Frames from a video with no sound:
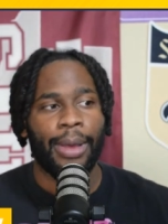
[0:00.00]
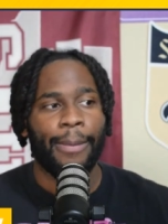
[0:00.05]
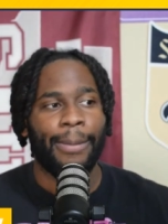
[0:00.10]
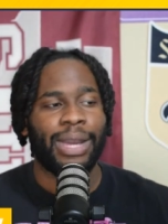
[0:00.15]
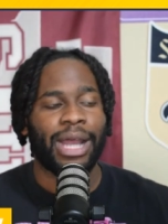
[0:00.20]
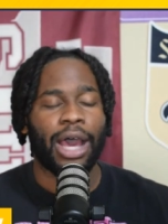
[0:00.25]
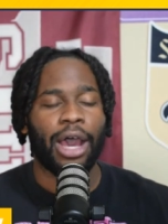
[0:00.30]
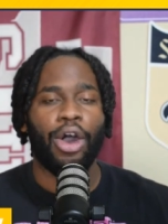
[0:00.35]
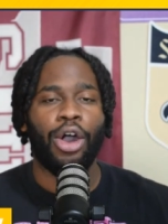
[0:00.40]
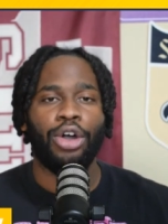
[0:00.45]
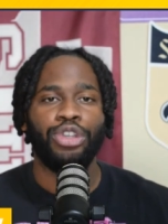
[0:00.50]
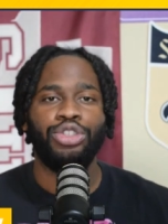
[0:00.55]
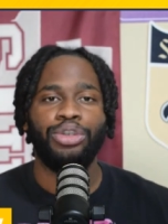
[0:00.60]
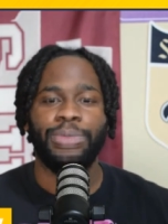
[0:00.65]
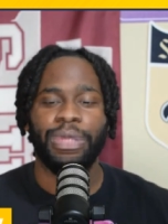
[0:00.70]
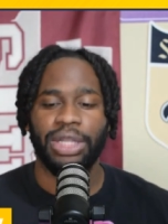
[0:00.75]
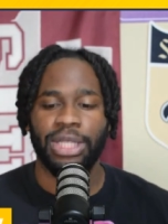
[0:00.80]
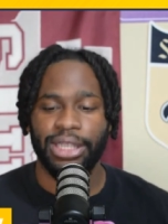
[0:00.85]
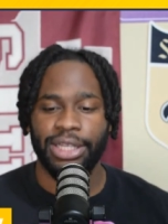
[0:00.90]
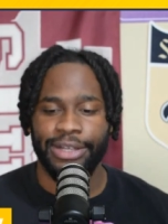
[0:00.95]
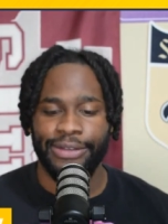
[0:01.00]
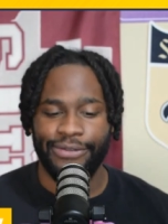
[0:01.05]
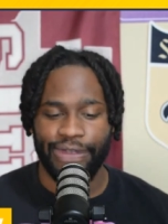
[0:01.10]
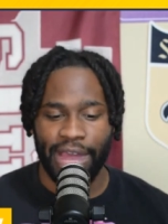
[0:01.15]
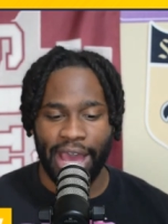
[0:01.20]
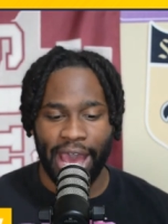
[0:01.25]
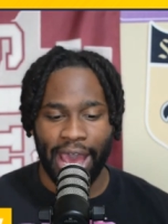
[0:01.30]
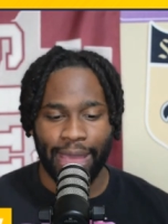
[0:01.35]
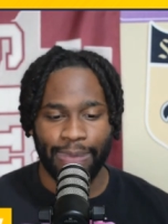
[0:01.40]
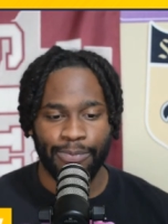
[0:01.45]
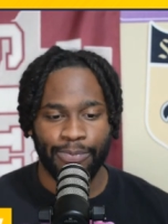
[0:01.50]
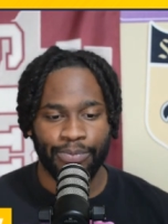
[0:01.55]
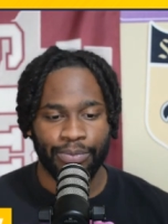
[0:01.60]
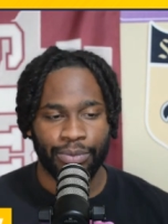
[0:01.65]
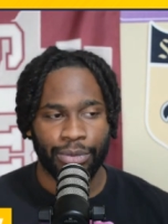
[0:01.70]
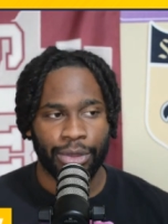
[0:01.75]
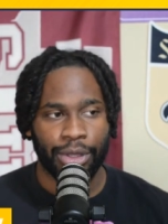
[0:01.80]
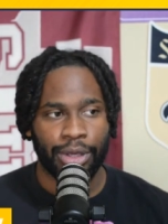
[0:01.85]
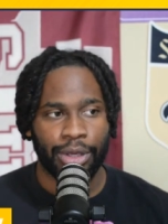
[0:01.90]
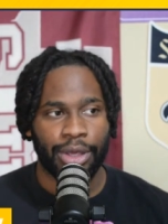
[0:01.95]
But I also believe that
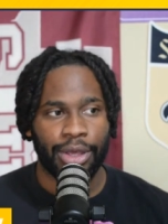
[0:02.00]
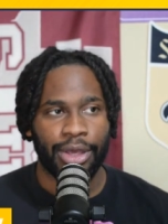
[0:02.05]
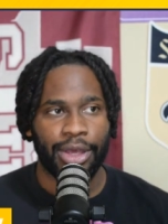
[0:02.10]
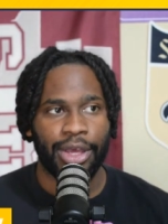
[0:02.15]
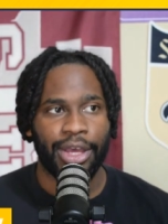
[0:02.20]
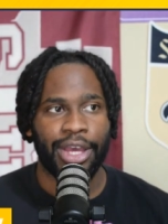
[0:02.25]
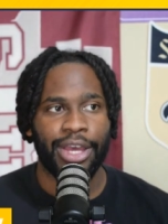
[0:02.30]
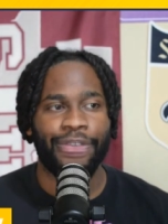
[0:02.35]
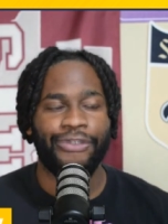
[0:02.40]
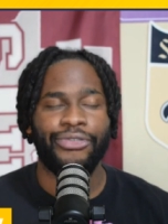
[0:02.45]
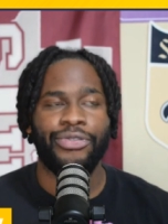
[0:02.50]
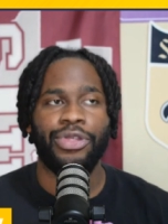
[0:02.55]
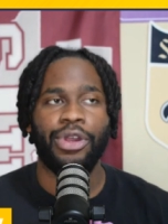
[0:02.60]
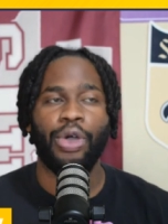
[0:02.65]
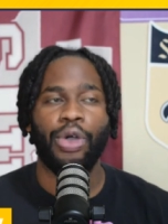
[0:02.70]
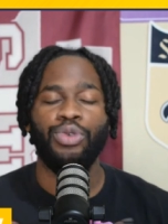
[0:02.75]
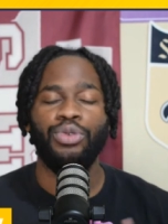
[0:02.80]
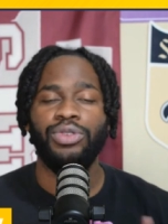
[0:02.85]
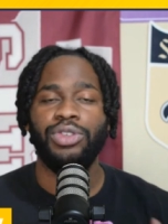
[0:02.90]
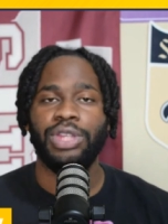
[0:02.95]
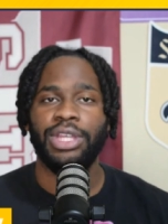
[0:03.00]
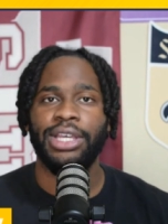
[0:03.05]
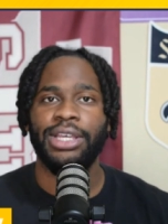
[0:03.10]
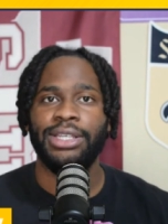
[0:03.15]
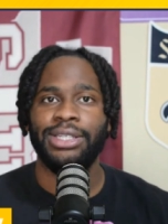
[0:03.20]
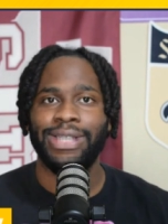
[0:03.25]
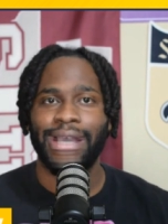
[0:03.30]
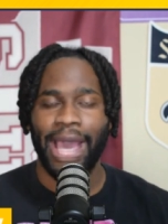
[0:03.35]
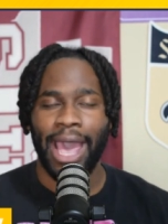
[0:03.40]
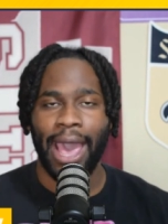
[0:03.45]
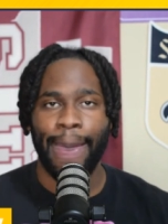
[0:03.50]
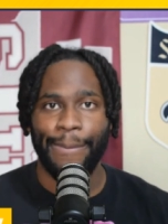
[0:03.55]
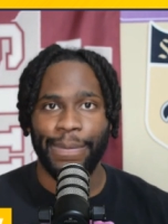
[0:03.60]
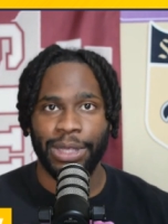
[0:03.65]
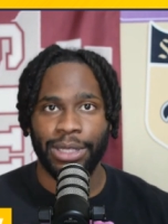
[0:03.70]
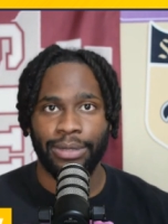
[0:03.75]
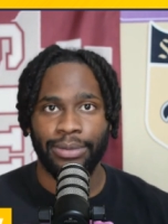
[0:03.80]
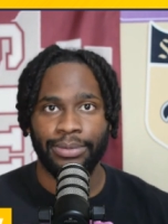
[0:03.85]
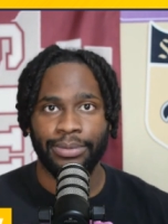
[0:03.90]
if those things happen,